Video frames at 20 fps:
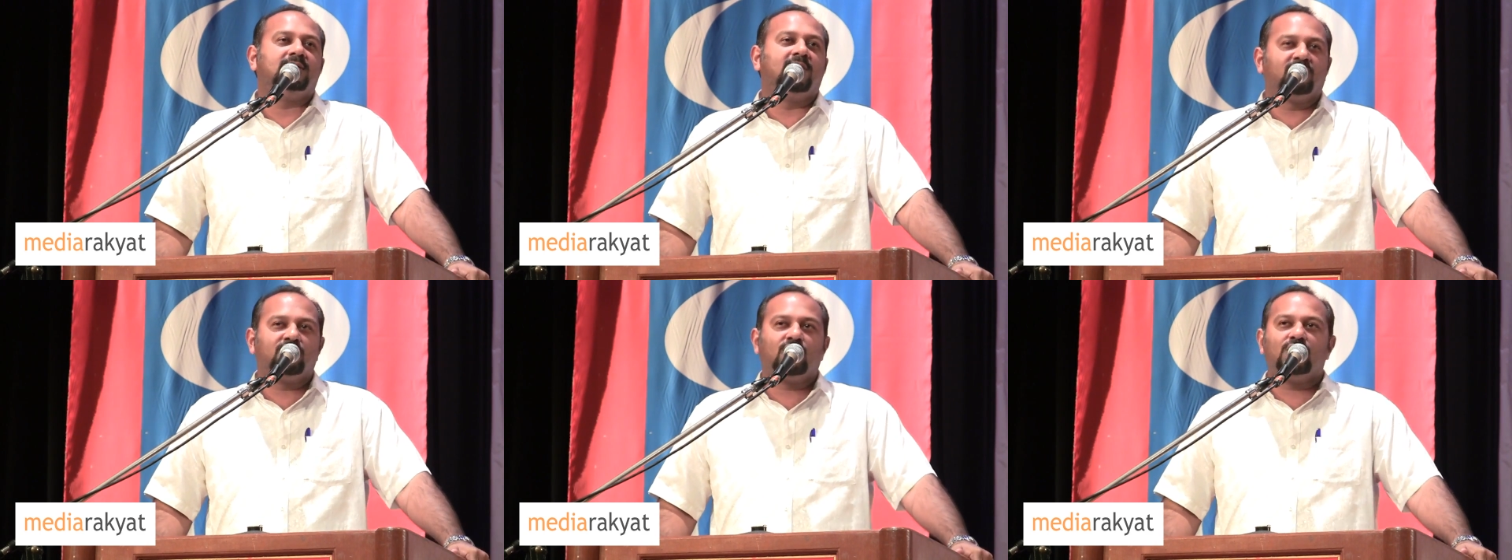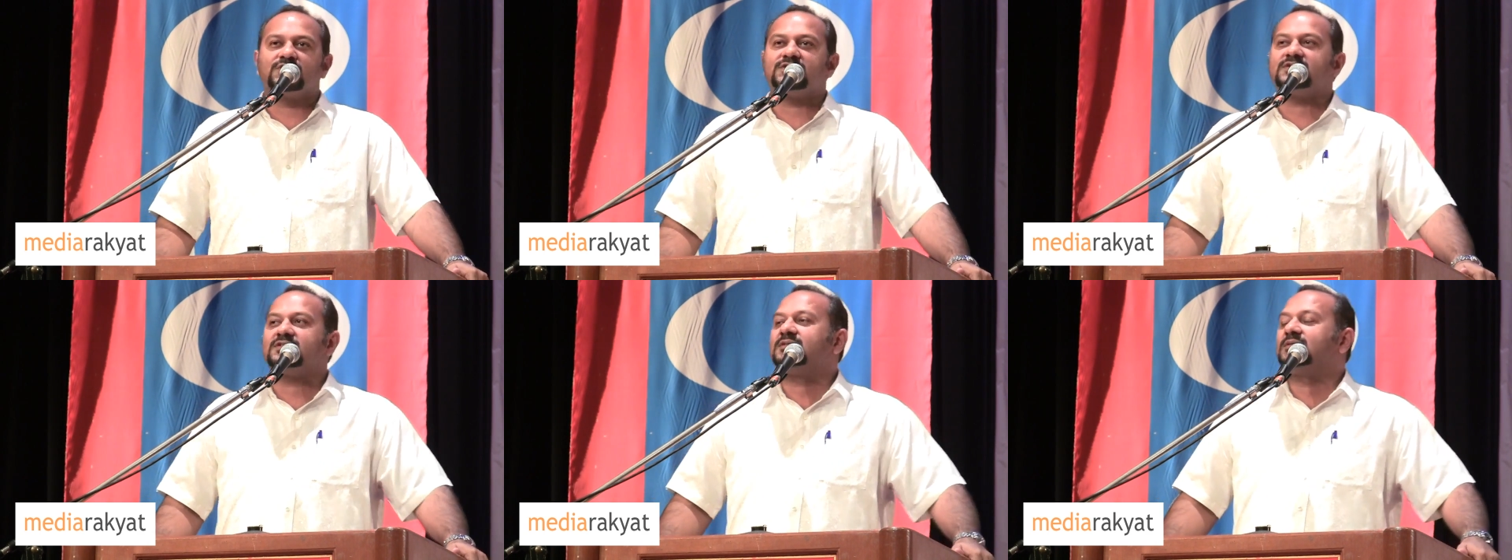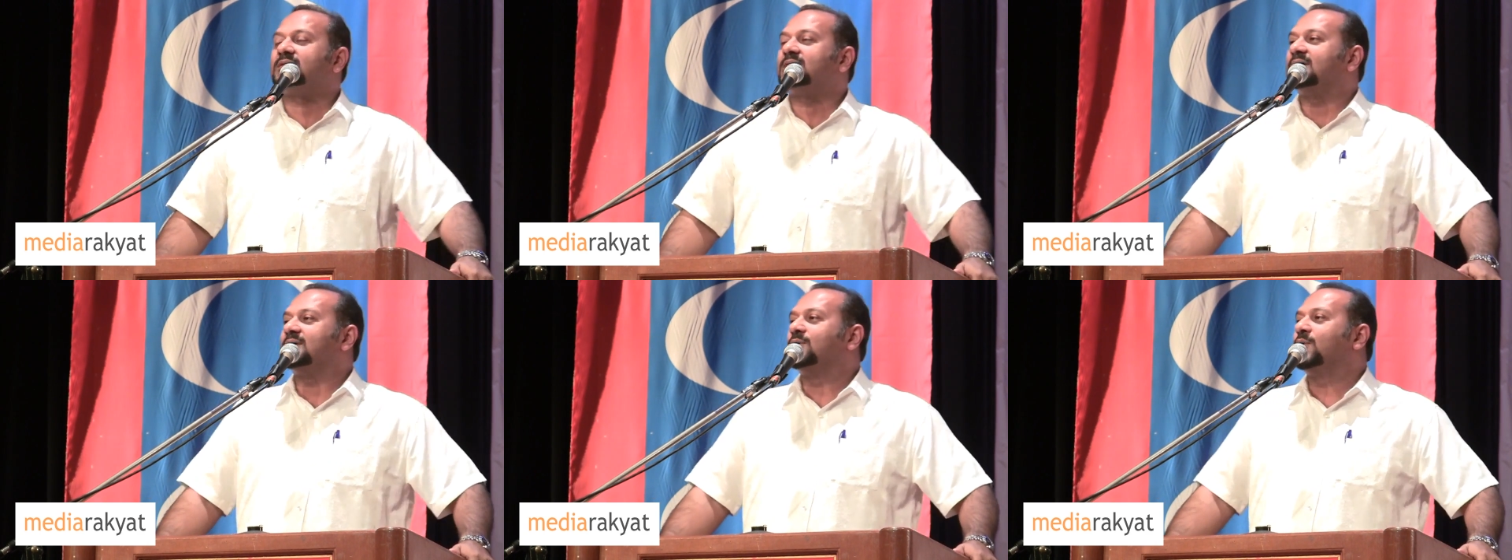Of
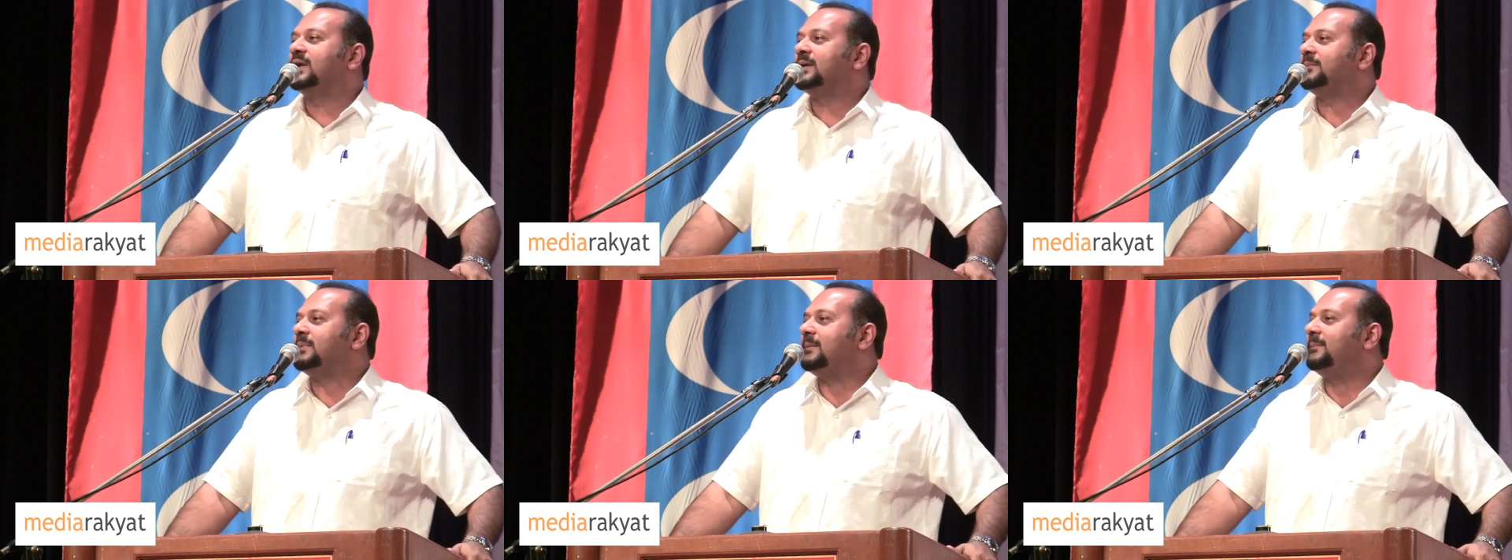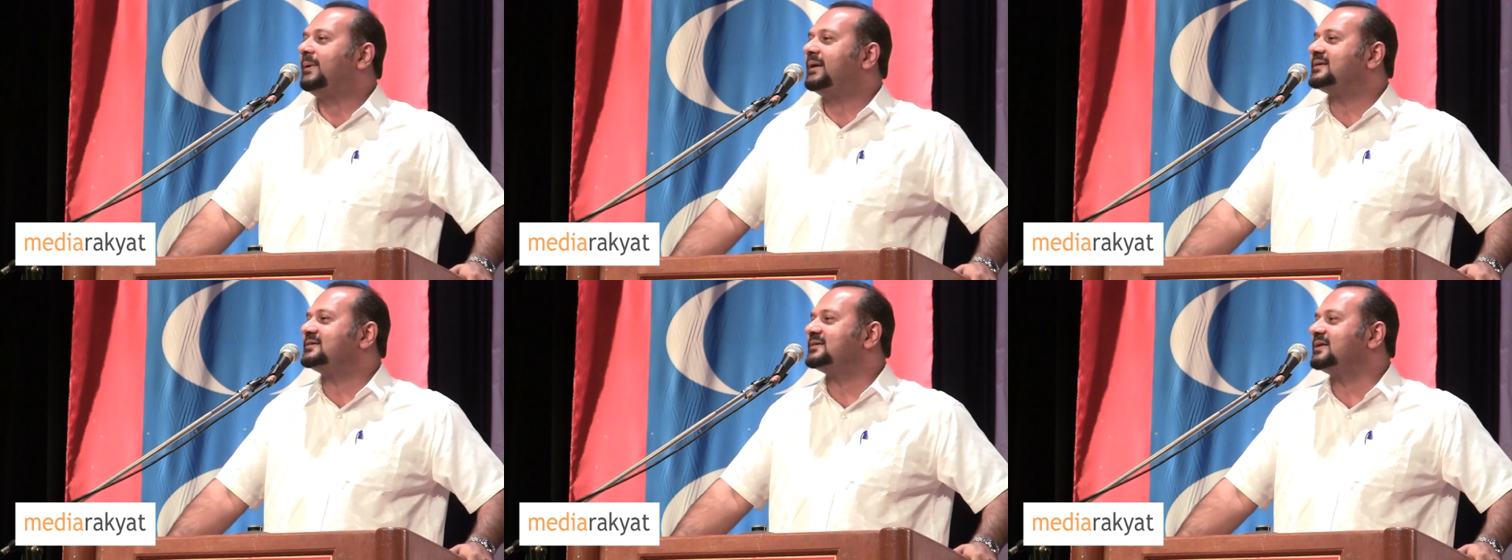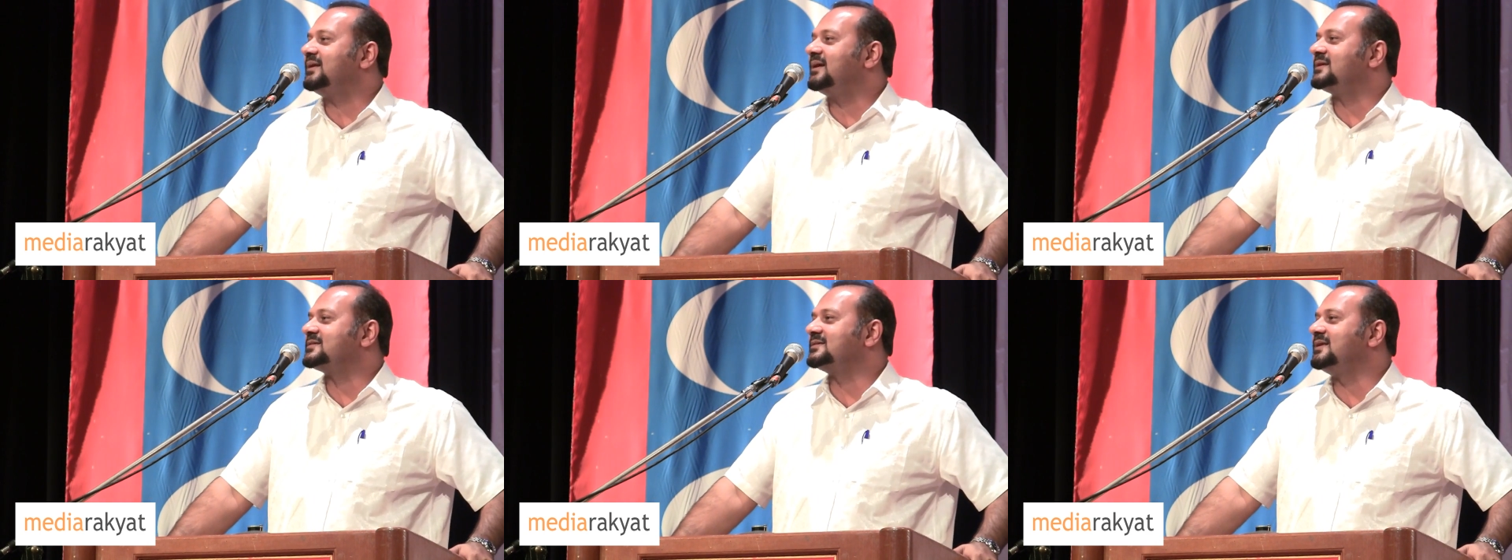course, going by
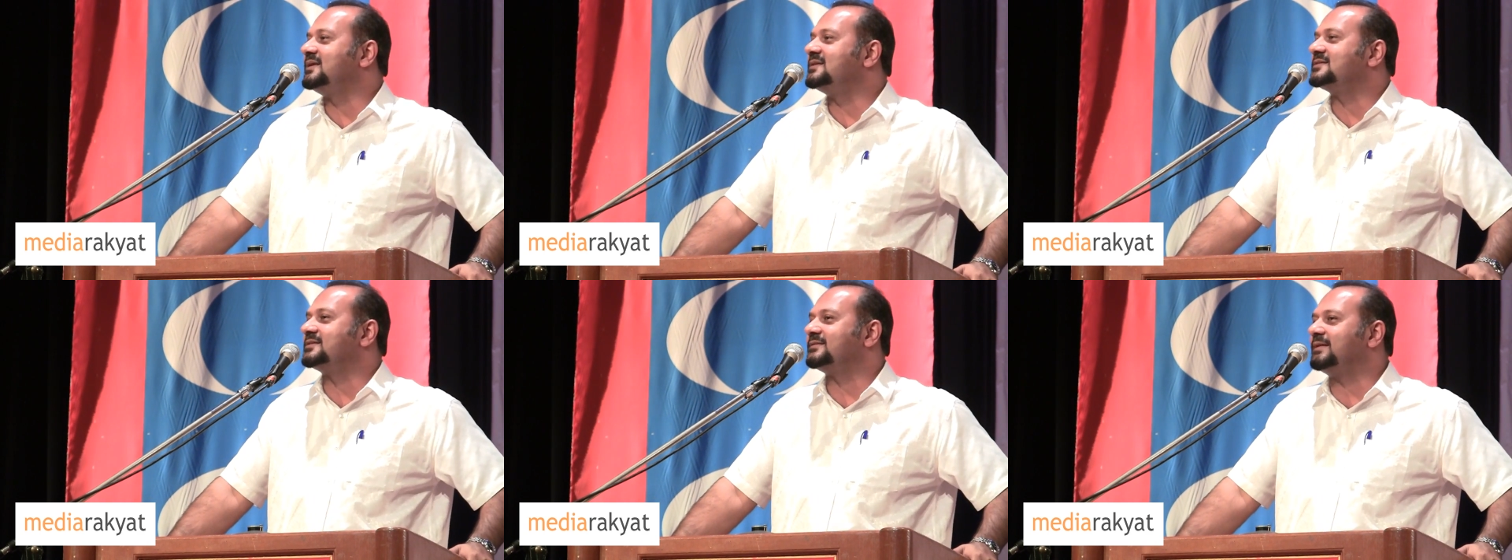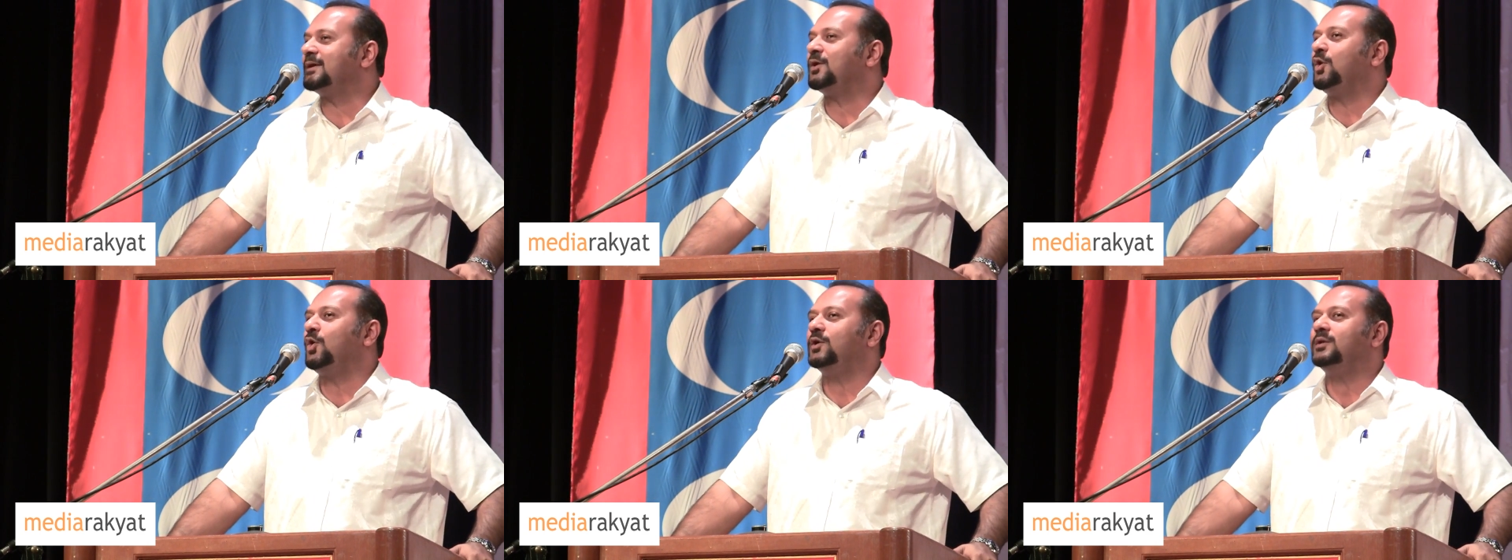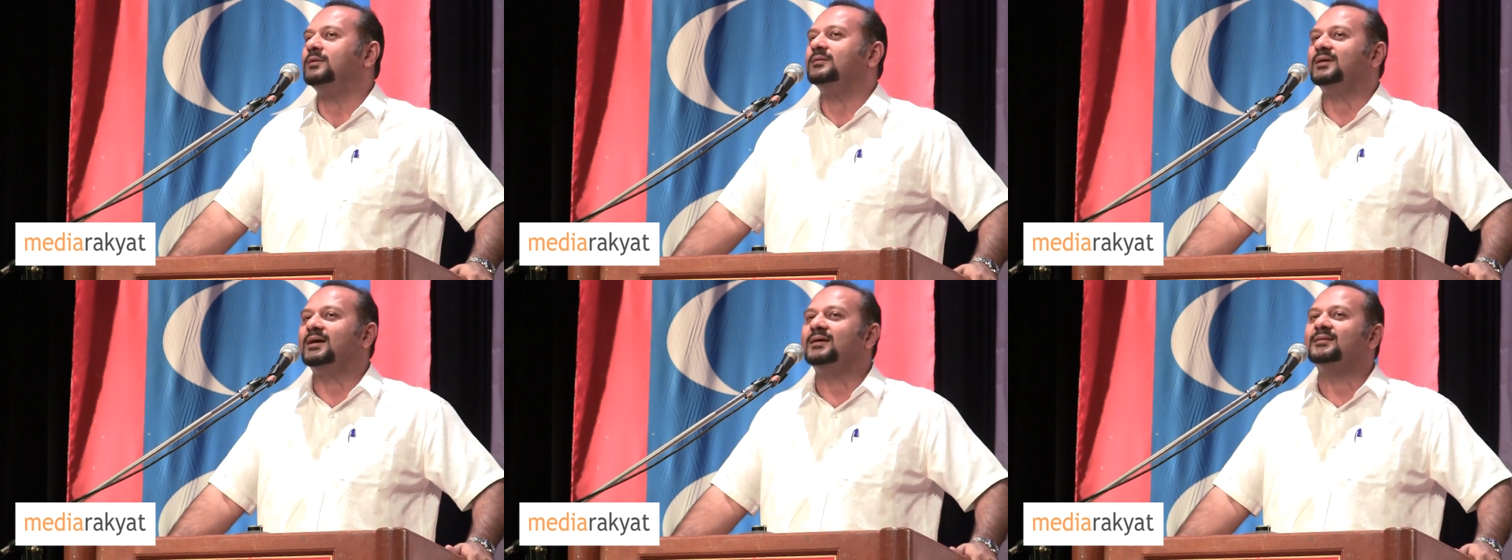Barisan Nasional's
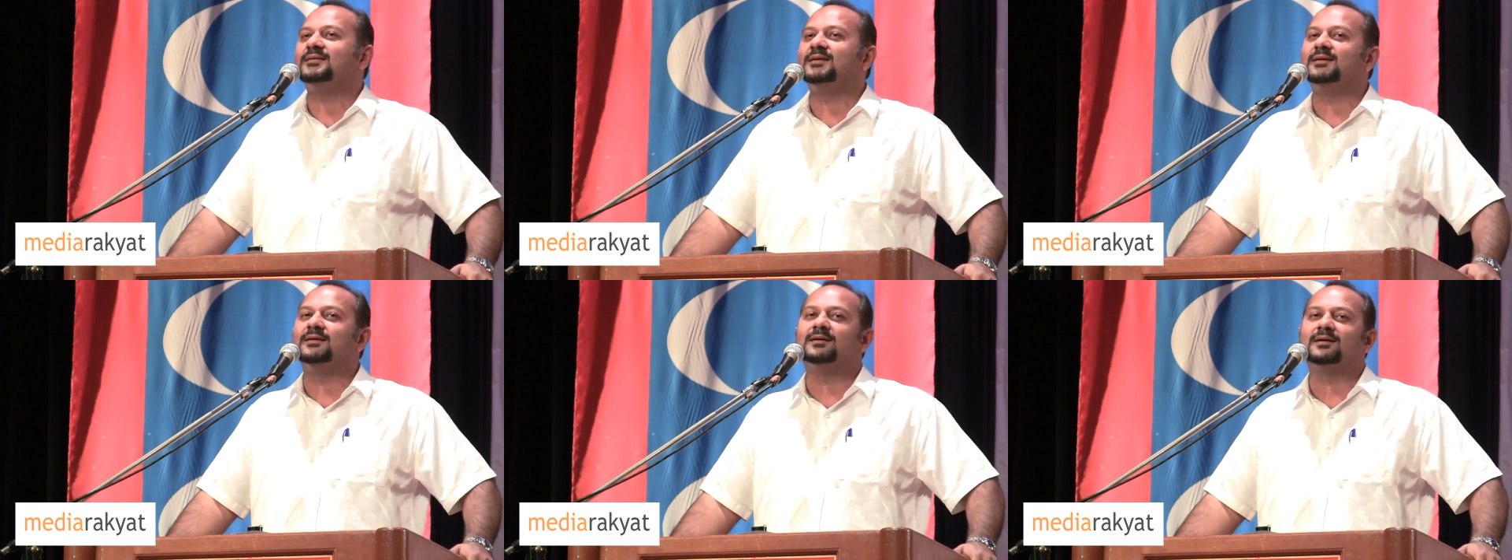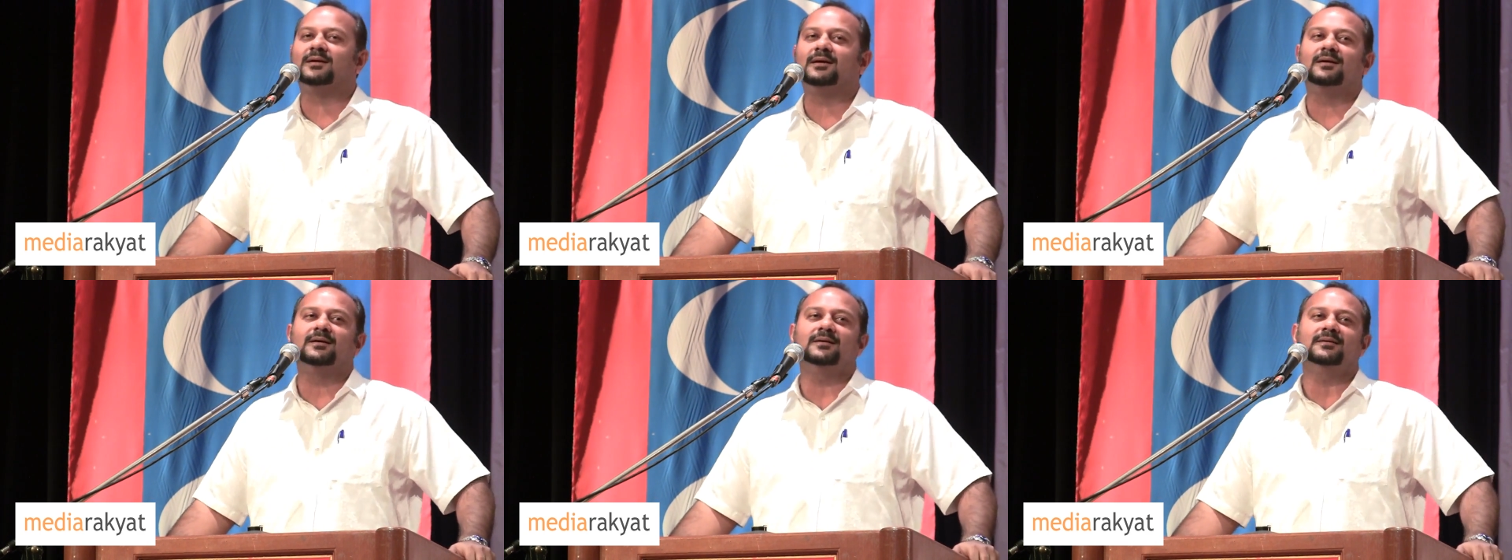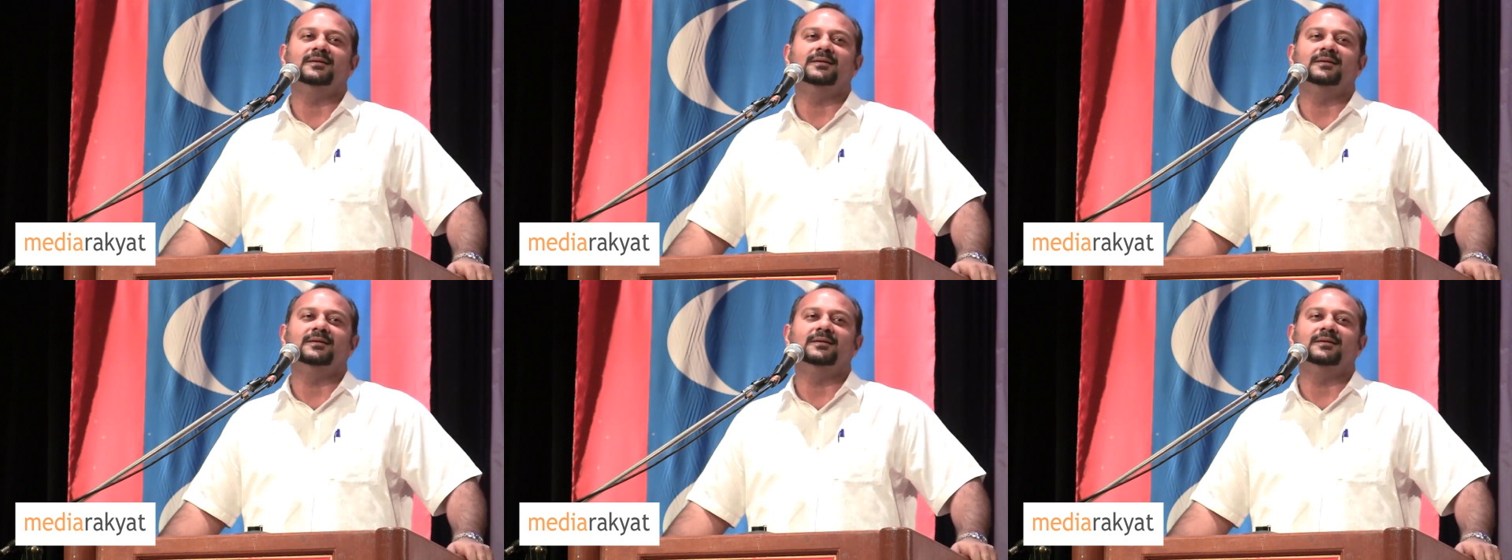record, I think